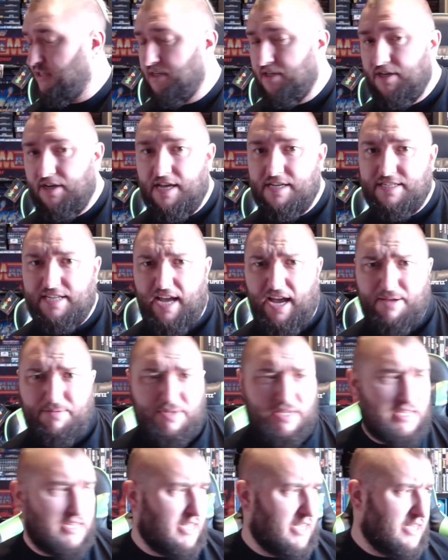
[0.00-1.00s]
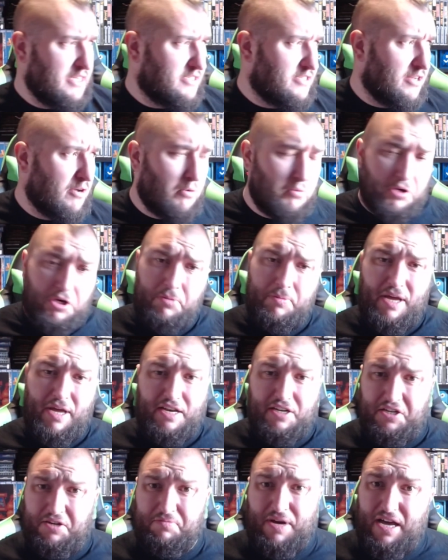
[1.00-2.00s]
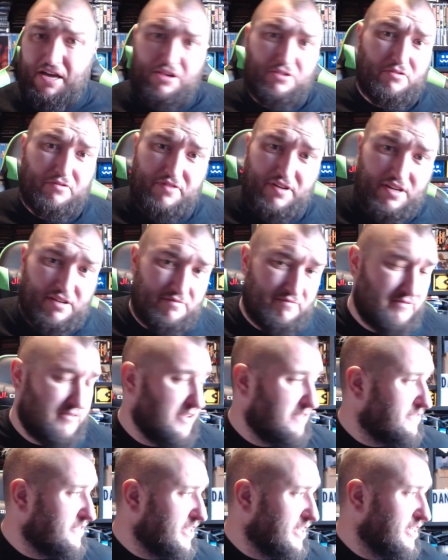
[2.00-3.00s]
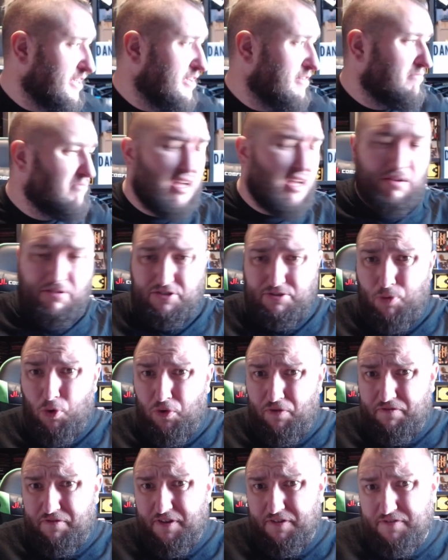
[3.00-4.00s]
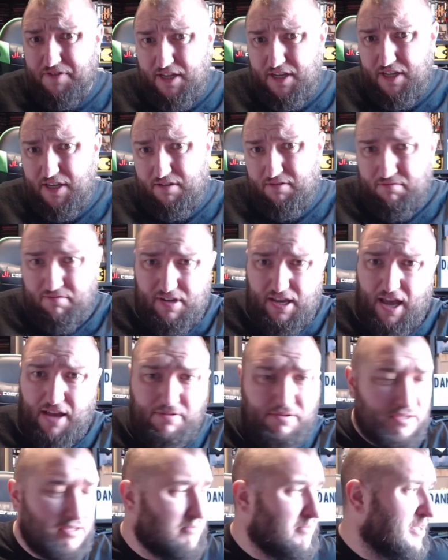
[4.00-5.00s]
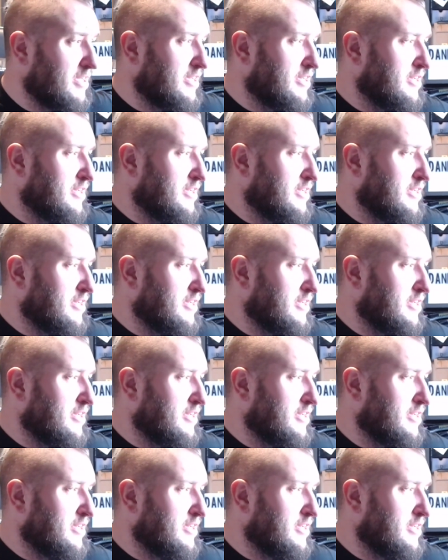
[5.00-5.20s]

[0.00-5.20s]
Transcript: NES games as it is, so I'm going to be adding about another 50. Well, there's more than 15. Count them.